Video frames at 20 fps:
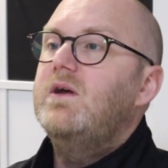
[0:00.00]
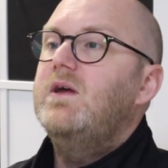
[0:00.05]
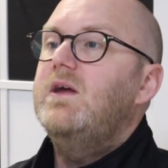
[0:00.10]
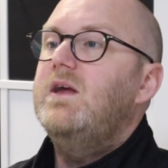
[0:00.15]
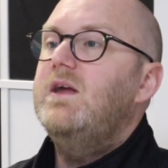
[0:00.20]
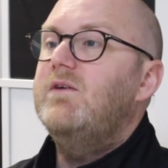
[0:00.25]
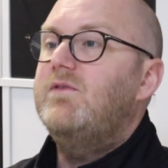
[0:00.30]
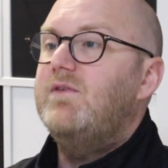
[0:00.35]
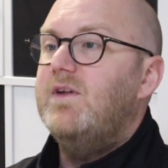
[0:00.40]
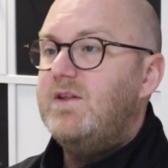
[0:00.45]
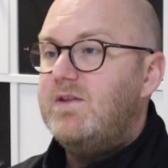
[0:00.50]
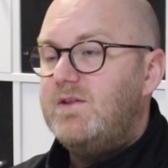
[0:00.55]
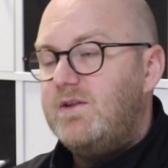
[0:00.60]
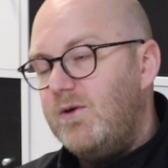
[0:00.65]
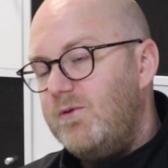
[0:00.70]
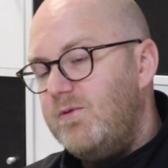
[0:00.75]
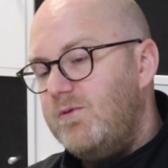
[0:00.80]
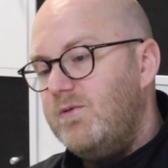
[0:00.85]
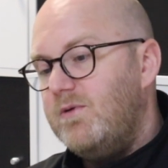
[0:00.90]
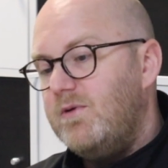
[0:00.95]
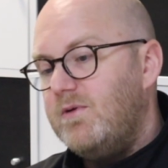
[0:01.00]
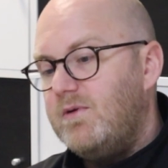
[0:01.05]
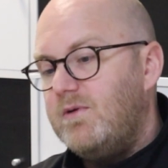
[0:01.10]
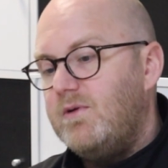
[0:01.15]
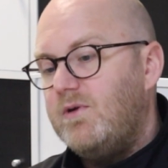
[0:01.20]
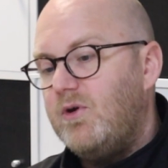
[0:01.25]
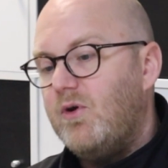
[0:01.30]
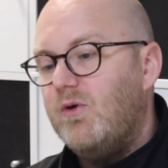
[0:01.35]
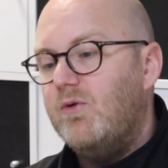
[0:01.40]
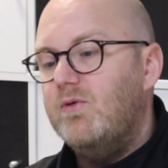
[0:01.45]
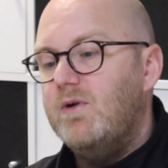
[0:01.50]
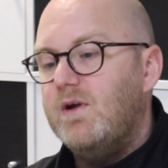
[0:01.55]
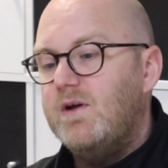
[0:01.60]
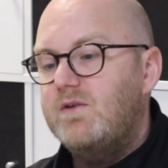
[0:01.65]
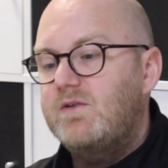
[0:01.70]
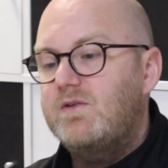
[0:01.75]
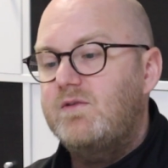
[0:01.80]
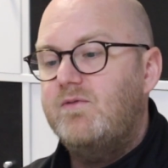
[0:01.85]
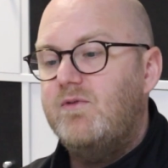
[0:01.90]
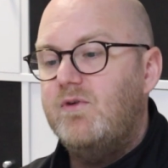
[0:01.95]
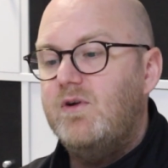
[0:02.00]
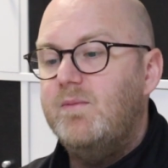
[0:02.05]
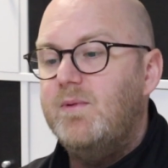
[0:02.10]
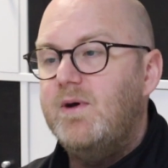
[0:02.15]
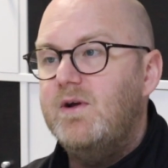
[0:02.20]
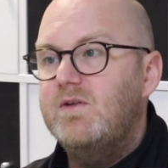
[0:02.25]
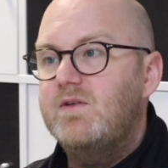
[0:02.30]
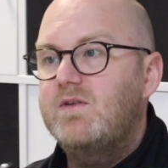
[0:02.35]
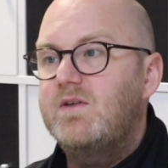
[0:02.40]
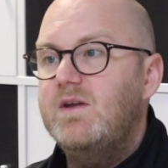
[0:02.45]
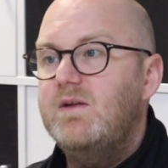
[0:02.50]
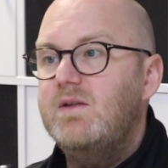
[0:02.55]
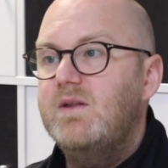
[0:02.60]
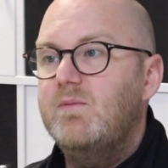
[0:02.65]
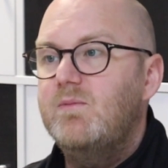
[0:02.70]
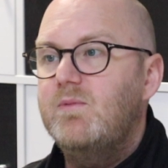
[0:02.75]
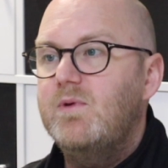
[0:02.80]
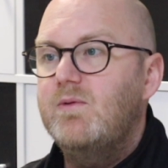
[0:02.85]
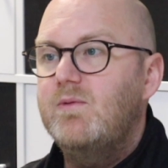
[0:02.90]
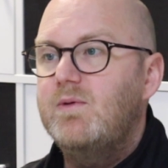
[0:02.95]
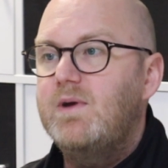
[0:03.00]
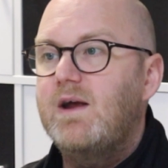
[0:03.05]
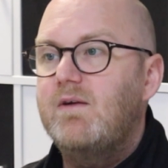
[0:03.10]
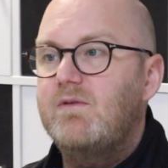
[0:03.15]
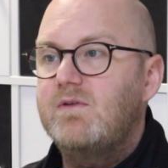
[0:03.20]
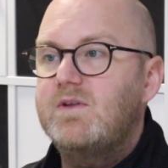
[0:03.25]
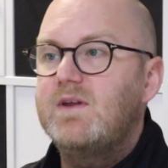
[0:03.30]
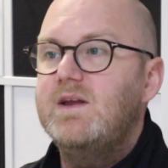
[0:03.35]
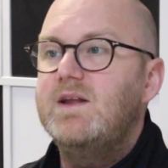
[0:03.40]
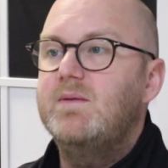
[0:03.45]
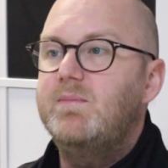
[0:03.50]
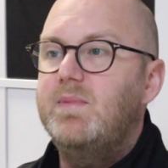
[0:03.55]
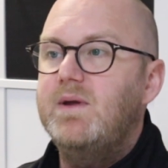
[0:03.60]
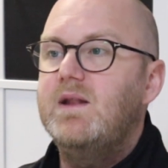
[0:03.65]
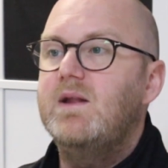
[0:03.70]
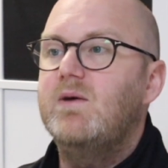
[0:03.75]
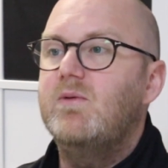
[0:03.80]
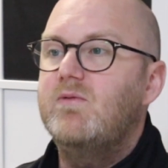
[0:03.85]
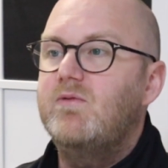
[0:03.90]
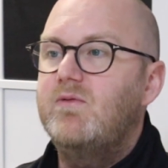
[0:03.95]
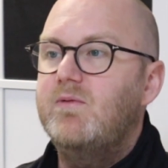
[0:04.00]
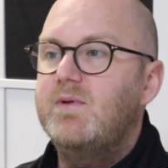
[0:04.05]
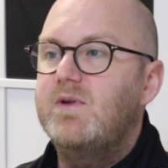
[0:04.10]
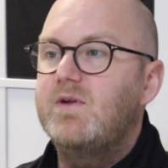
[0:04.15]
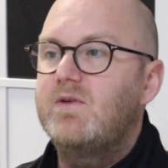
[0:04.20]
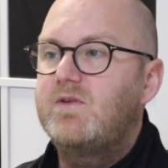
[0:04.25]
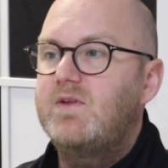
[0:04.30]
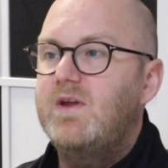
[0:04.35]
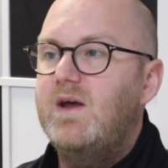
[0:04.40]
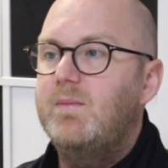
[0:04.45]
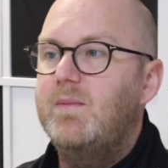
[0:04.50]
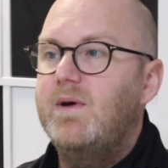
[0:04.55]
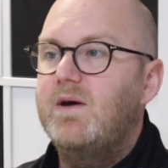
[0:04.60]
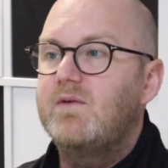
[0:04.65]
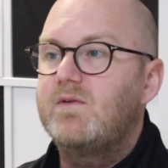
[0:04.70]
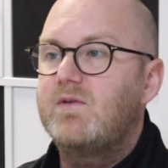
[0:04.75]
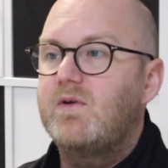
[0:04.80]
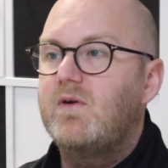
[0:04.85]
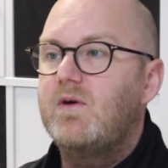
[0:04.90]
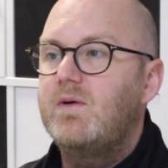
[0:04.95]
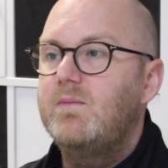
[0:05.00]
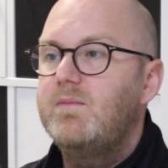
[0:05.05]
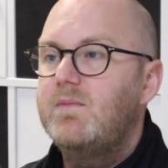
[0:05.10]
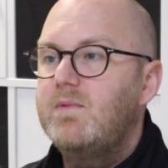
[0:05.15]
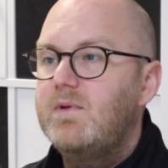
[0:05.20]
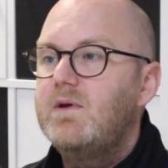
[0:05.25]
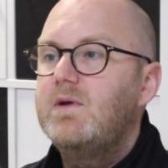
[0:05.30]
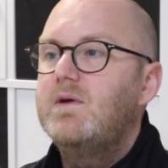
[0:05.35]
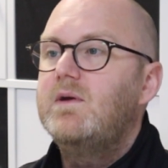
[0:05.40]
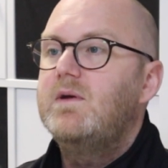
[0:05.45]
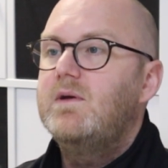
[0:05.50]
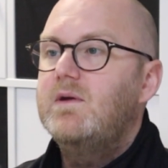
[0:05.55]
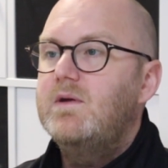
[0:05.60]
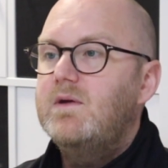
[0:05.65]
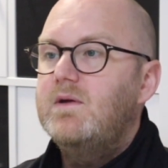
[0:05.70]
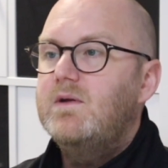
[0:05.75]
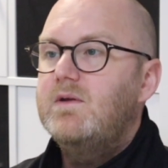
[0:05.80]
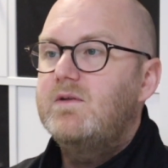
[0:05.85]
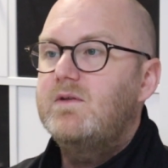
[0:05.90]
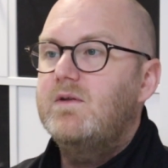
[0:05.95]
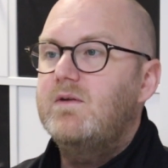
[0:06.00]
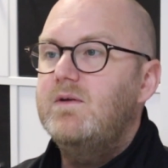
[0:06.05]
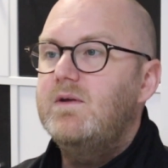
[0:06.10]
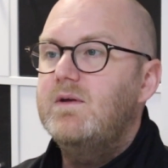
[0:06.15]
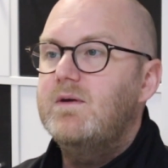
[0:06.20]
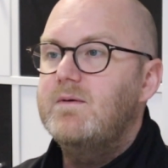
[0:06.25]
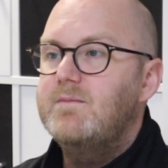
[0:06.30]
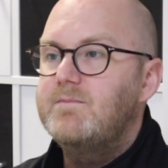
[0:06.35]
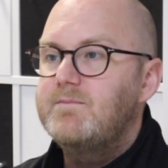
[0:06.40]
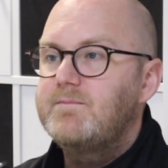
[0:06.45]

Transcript: if they do call us for an emergency, then we'll guarantee to be there within a set amount of time. Cool. Okay. So, yeah.